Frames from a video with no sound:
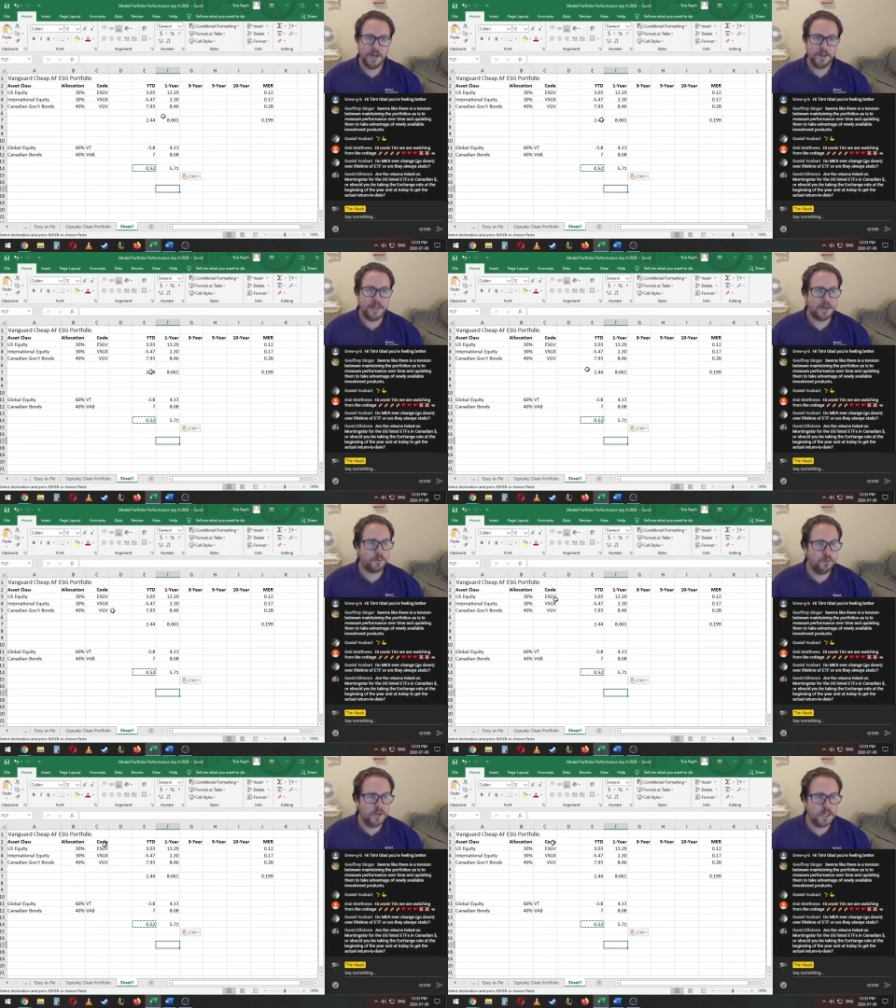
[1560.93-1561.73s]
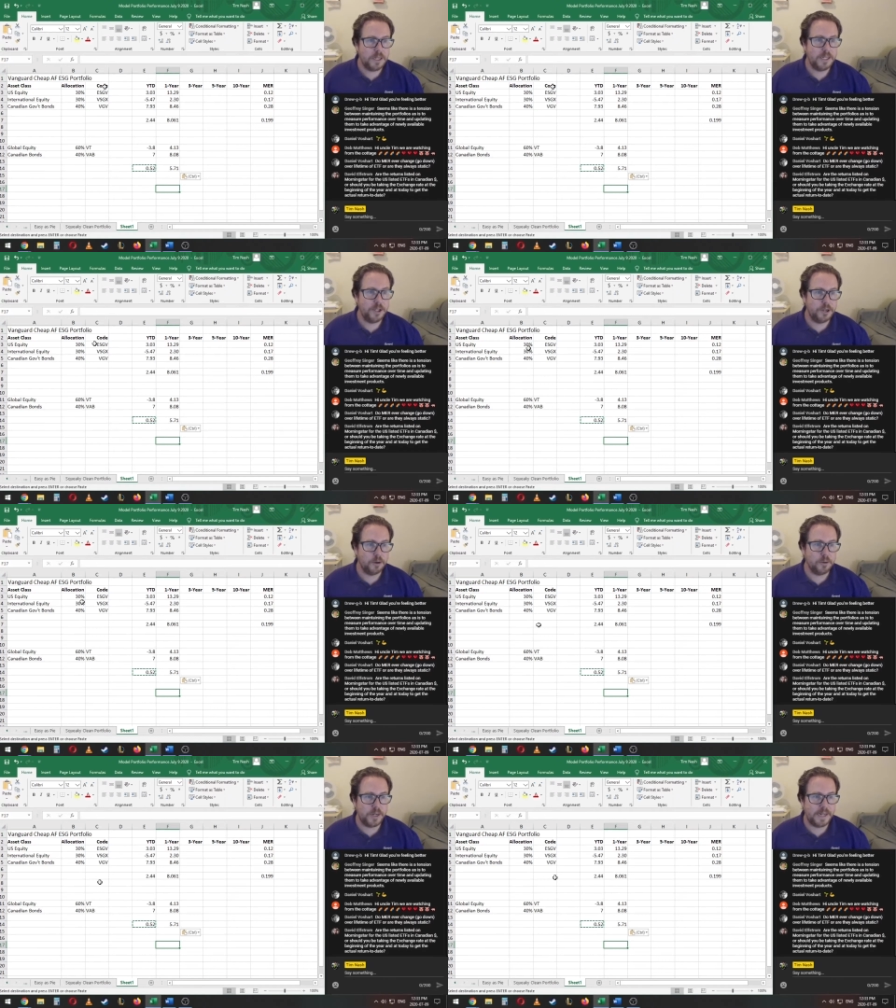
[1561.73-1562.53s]
that really,
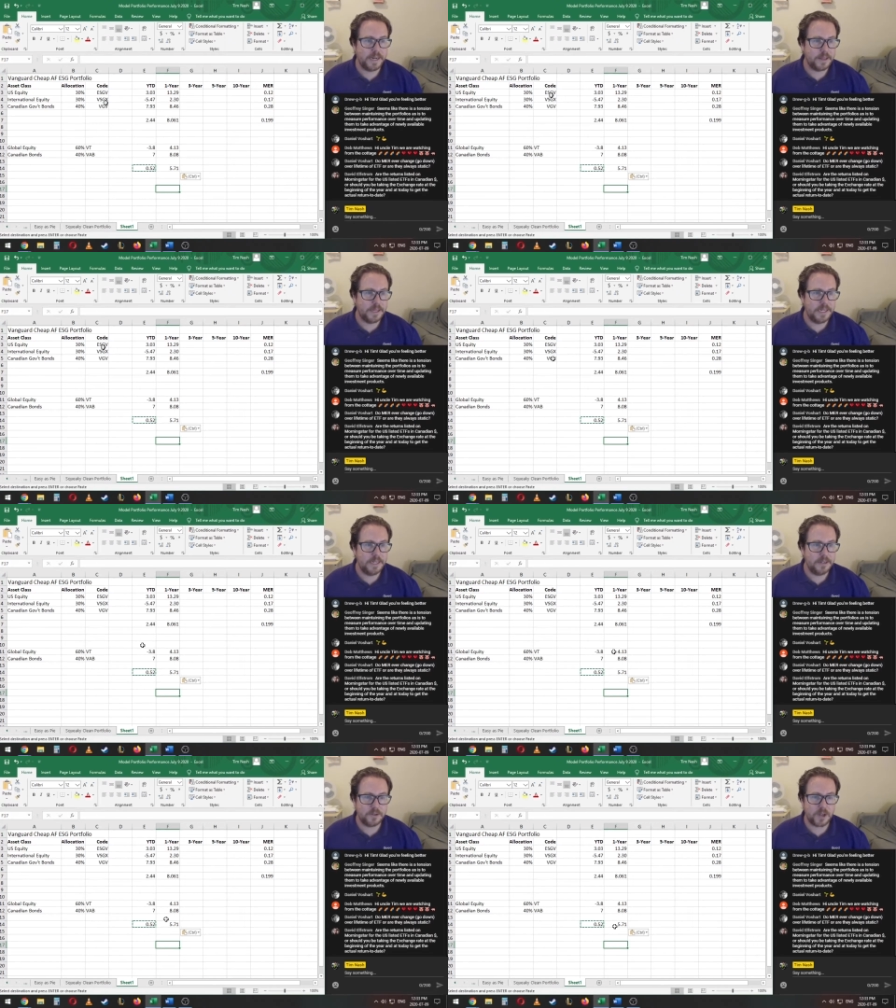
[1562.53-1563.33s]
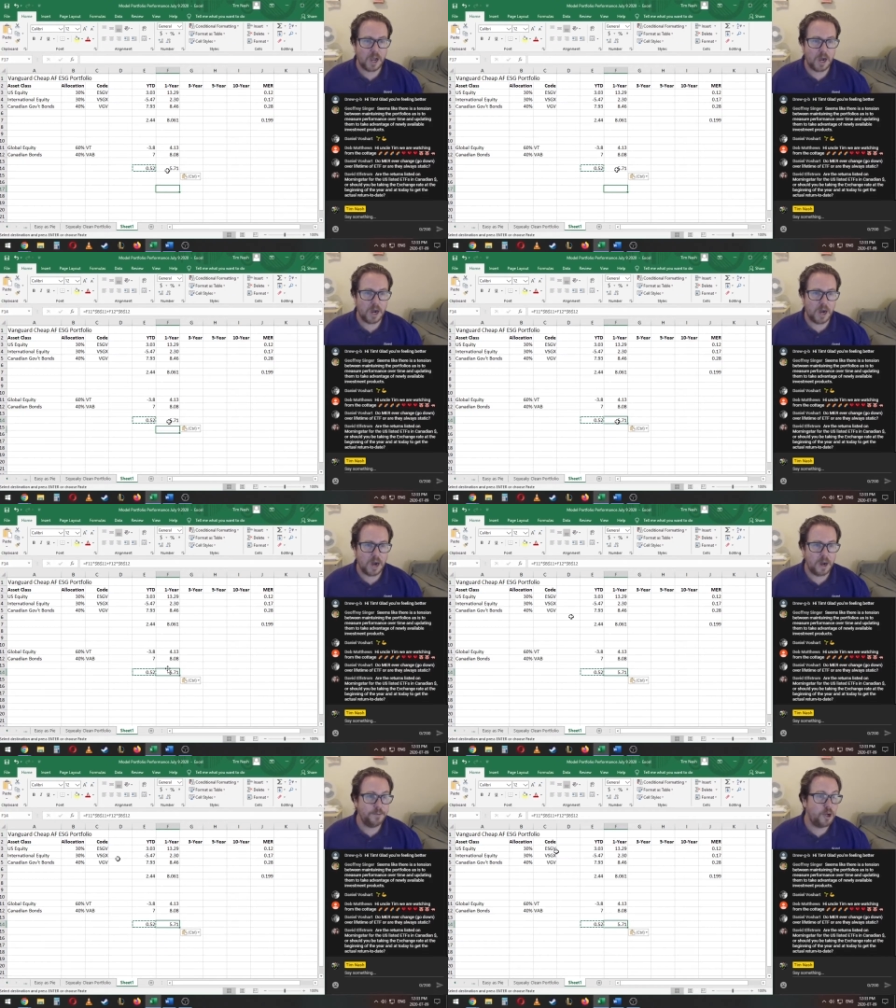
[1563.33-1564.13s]
looking at these,
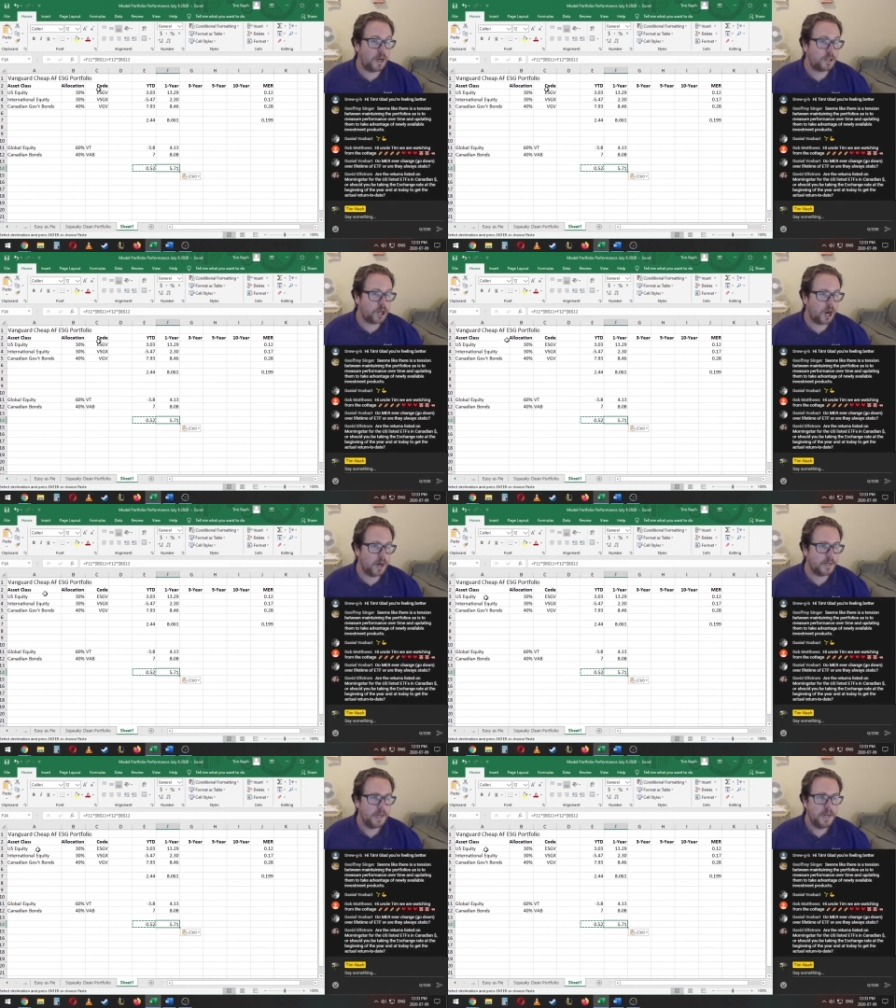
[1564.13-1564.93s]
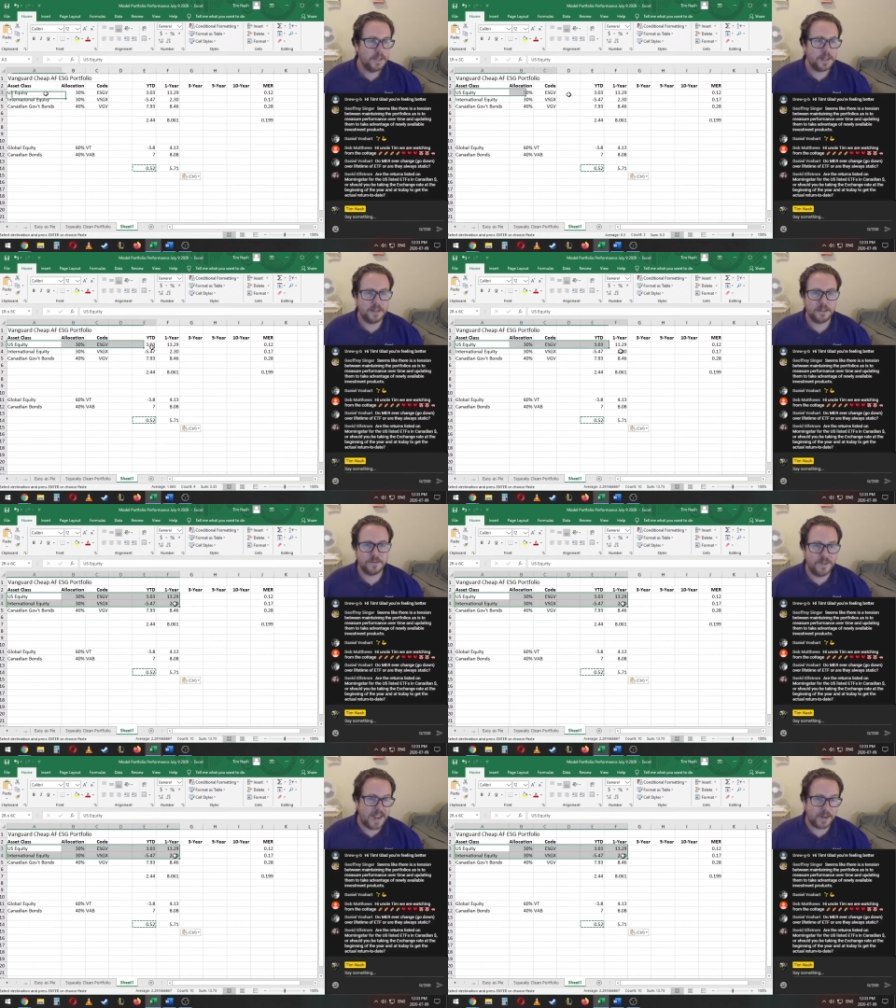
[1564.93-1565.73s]
I'm not shocked that this
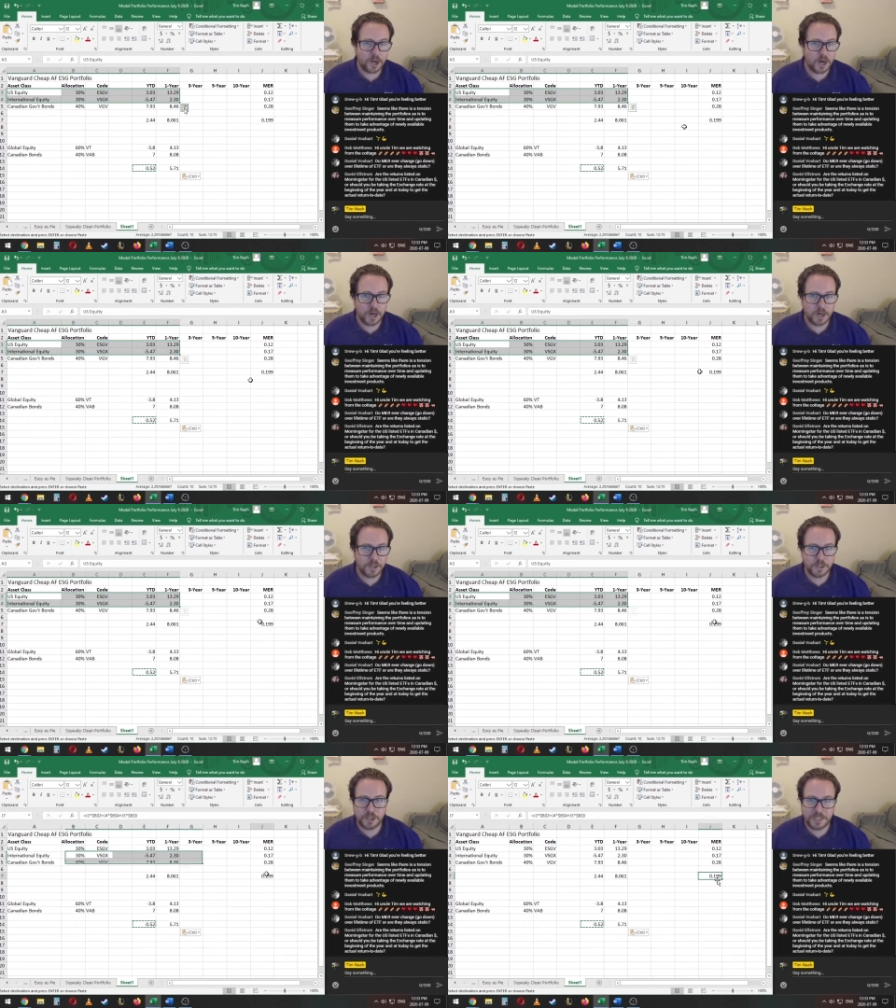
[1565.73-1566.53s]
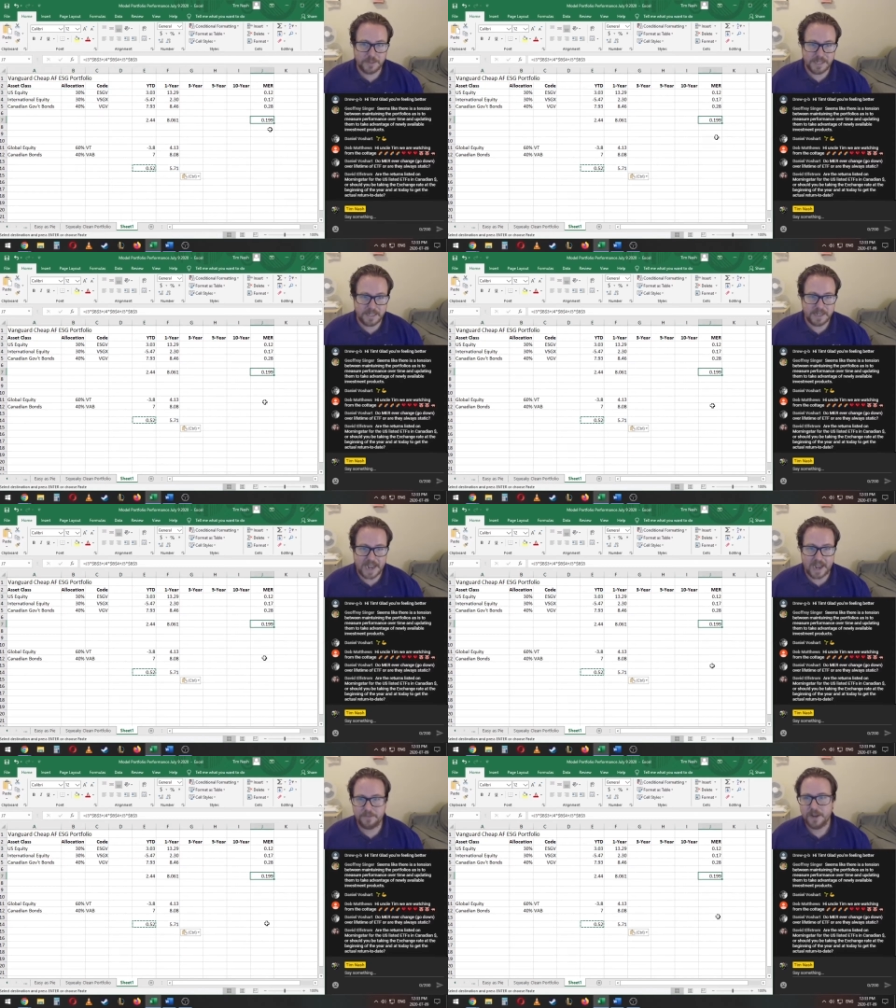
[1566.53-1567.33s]
Vanguard cheap
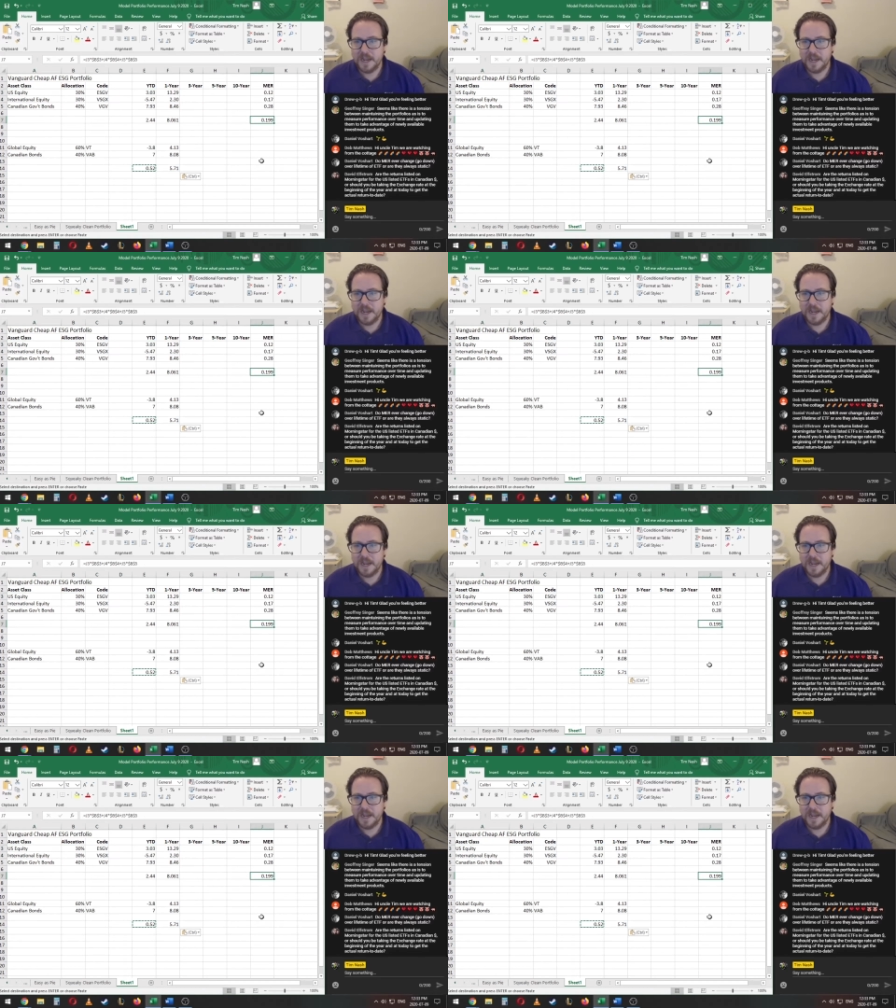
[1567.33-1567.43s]
ETF,